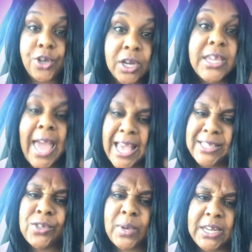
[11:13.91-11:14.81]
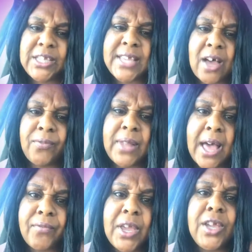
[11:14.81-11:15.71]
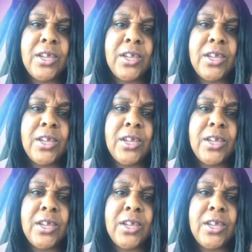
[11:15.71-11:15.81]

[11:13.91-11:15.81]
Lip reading: And yes, sweetie, self-love.